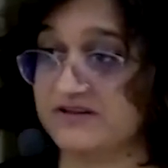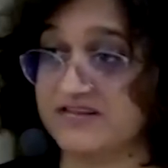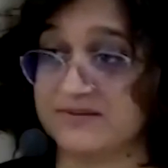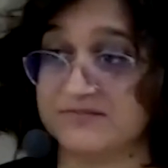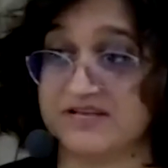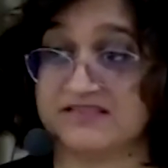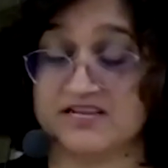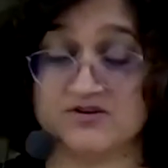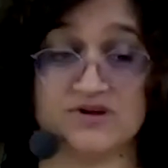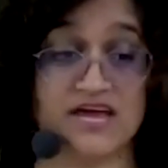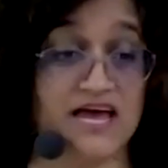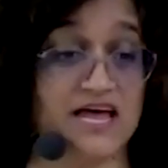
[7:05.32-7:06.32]
namely that
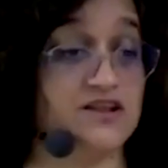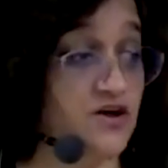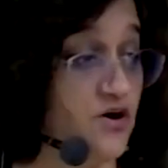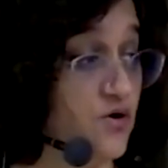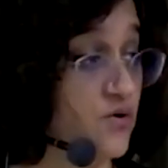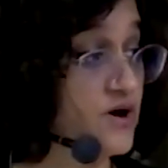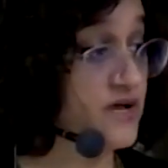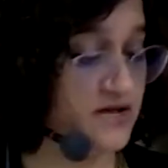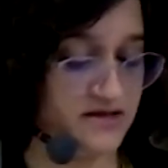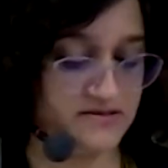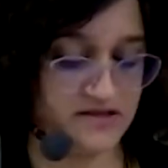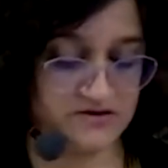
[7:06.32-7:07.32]
you can't know
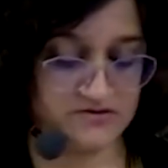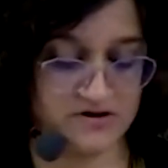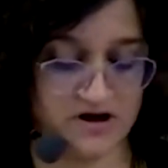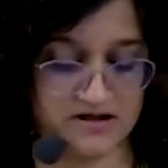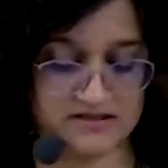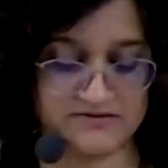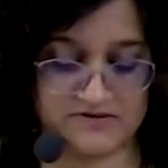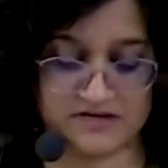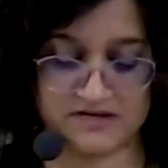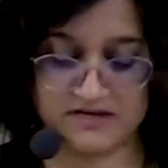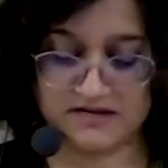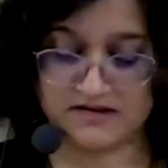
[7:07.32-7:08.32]
that you're not
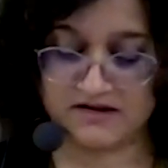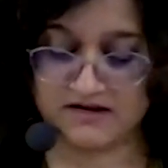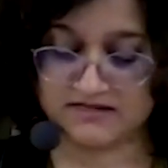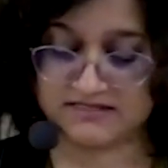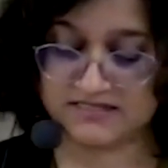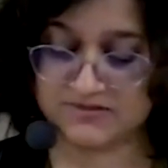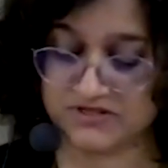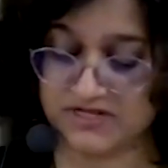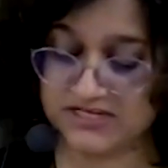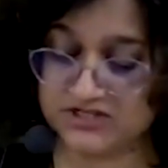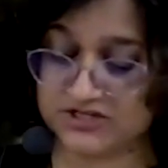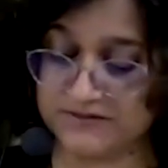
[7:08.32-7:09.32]
living in a
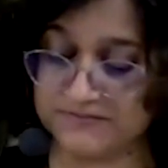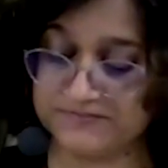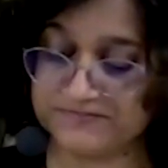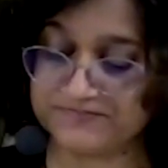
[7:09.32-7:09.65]
simulation.